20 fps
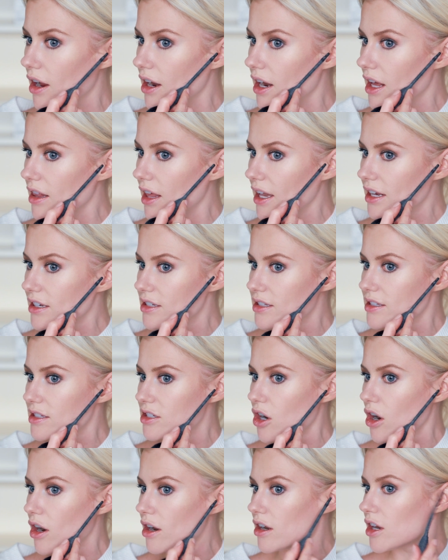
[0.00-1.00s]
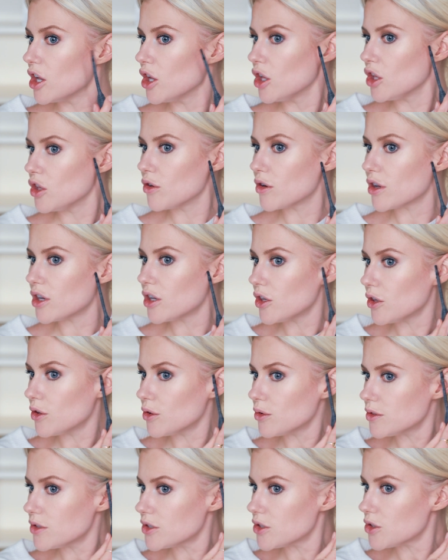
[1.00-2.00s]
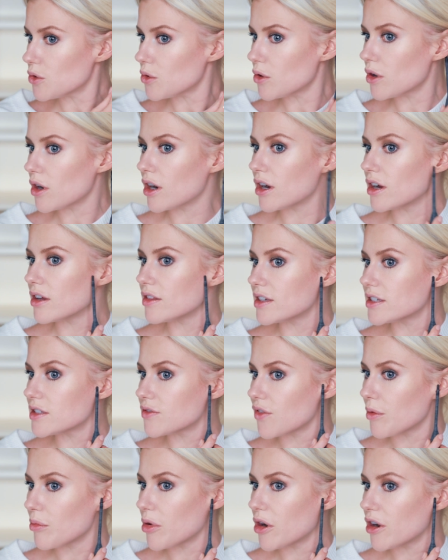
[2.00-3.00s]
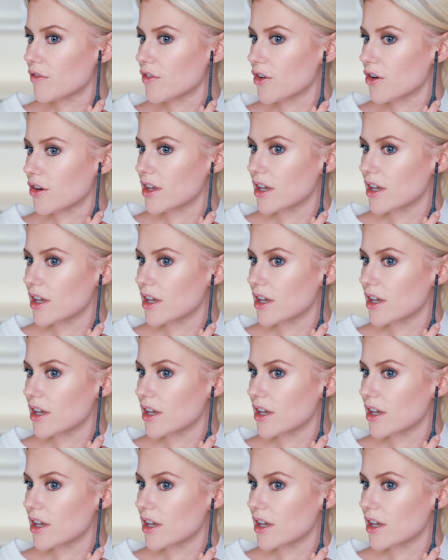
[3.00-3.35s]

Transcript: And I like to start, you can use this front part of your